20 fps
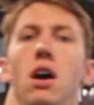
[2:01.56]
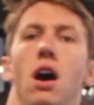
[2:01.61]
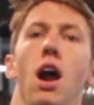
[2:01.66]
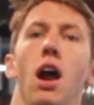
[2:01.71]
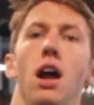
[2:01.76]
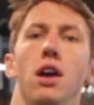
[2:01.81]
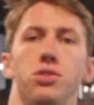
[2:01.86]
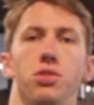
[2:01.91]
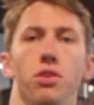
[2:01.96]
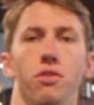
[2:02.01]
All
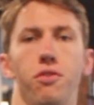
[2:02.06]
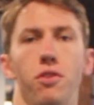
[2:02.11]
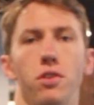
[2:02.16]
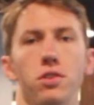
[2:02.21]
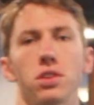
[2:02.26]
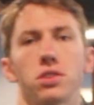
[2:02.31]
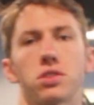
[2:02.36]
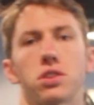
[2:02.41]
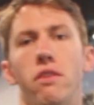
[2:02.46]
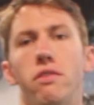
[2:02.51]
right, so
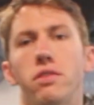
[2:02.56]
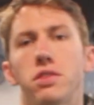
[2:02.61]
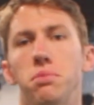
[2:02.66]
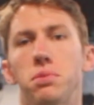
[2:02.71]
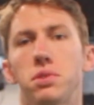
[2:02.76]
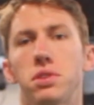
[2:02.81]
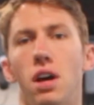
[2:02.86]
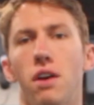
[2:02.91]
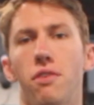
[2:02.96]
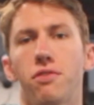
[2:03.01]
first let's cover some
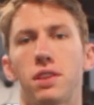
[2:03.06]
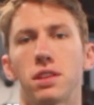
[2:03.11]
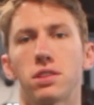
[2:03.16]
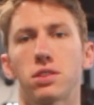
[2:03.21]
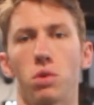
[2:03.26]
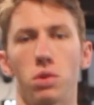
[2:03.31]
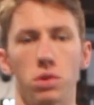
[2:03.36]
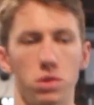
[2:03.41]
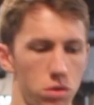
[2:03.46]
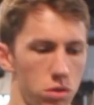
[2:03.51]
stuff
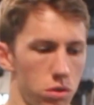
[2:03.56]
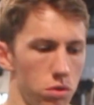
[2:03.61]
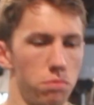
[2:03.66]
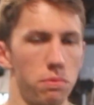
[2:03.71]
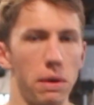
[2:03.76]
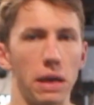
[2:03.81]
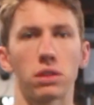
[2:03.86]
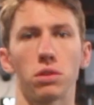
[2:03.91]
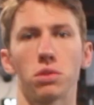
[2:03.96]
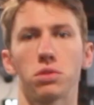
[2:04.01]
that's going to
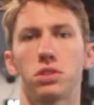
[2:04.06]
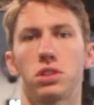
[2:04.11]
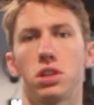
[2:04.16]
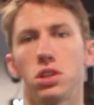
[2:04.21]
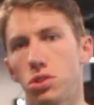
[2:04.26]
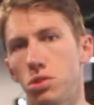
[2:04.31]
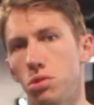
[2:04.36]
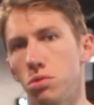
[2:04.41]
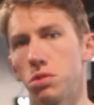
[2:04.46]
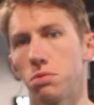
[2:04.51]
make those
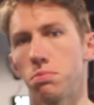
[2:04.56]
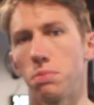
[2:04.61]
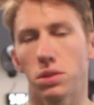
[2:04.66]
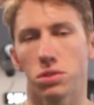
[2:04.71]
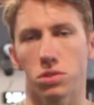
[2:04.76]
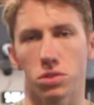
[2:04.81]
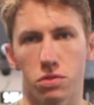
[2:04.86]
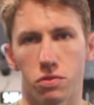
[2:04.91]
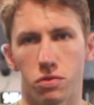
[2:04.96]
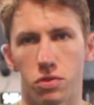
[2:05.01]
tissues,
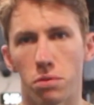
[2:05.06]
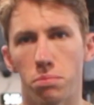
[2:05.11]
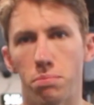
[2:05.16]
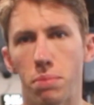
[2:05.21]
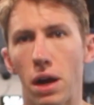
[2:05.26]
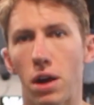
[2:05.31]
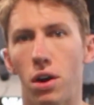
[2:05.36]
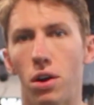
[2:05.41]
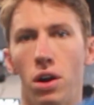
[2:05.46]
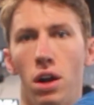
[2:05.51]
muscles feel
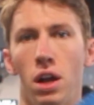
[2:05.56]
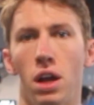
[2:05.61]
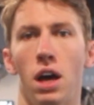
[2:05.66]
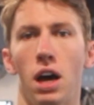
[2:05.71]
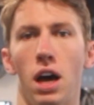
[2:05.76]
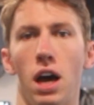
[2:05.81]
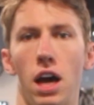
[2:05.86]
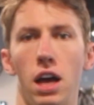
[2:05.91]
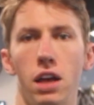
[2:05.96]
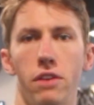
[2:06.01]
better.
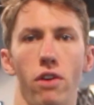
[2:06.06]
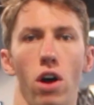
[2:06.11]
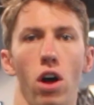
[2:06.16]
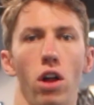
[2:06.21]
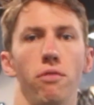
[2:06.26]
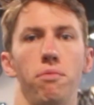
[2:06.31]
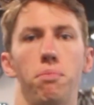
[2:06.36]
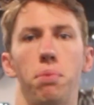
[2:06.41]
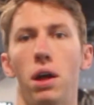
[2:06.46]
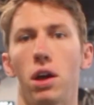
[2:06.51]
You've
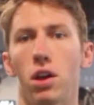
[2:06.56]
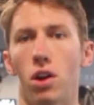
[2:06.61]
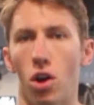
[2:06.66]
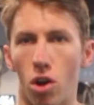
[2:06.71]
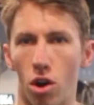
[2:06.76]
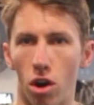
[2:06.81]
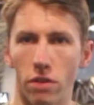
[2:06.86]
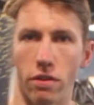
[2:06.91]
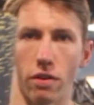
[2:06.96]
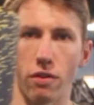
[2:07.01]
all probably
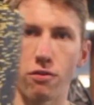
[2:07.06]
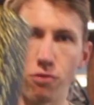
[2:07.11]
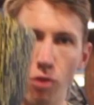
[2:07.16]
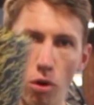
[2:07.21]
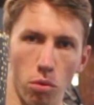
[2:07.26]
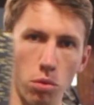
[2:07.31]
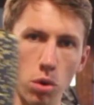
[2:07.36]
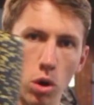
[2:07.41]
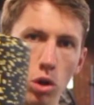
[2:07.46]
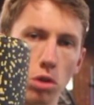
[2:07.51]
heard of a
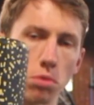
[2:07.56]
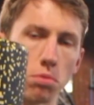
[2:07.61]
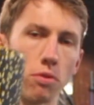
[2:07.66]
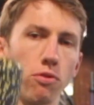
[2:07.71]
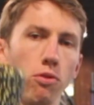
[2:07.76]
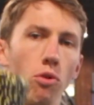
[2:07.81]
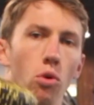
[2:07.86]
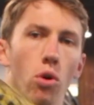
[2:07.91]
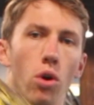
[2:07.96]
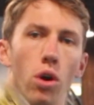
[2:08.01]
foam roller
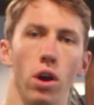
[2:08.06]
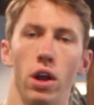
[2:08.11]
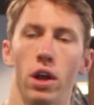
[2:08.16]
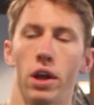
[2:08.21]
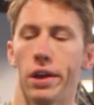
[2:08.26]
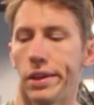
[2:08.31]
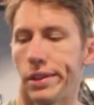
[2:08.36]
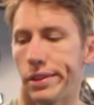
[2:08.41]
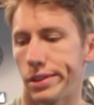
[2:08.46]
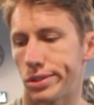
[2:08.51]
before.
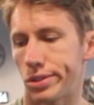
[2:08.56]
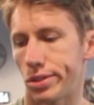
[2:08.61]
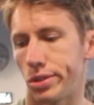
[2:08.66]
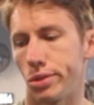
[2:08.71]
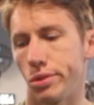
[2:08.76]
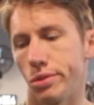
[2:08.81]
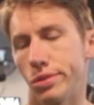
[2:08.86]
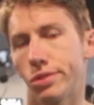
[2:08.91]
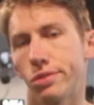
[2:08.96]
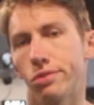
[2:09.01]
These are
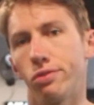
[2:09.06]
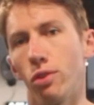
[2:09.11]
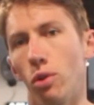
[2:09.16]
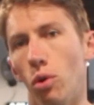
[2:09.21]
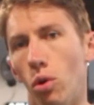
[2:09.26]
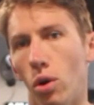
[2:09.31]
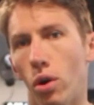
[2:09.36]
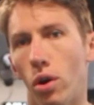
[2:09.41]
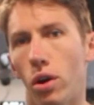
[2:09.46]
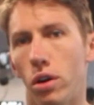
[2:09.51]
used
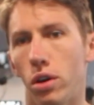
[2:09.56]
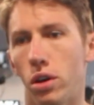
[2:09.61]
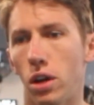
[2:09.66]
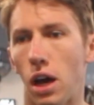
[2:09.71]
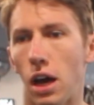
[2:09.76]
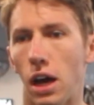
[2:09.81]
for